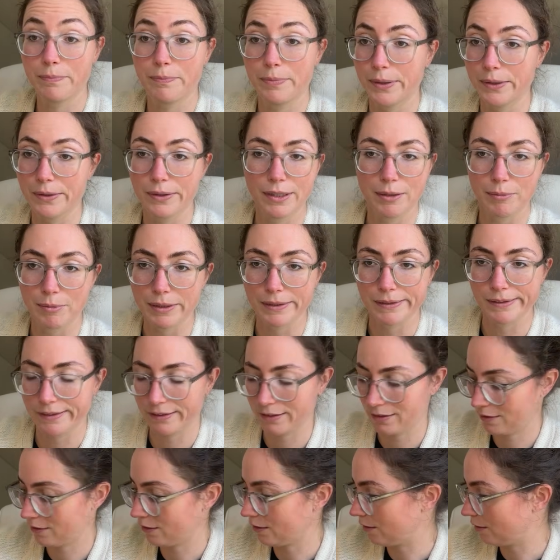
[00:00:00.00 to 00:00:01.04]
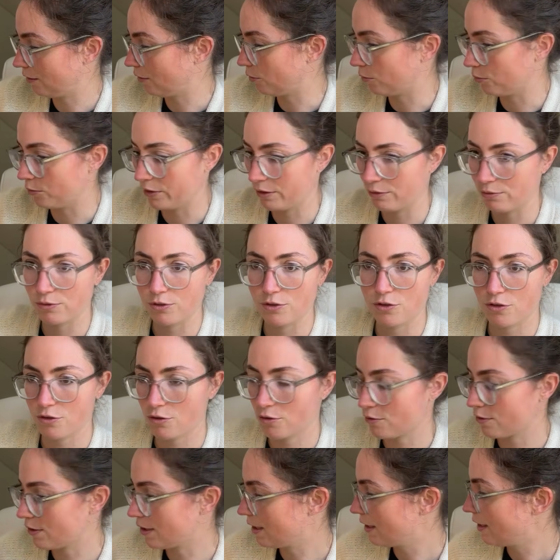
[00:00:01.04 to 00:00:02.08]
But I mean, that's a whole different
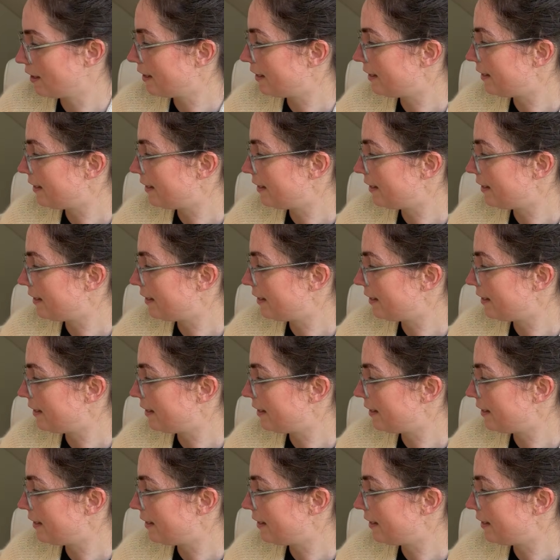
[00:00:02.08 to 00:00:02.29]
story.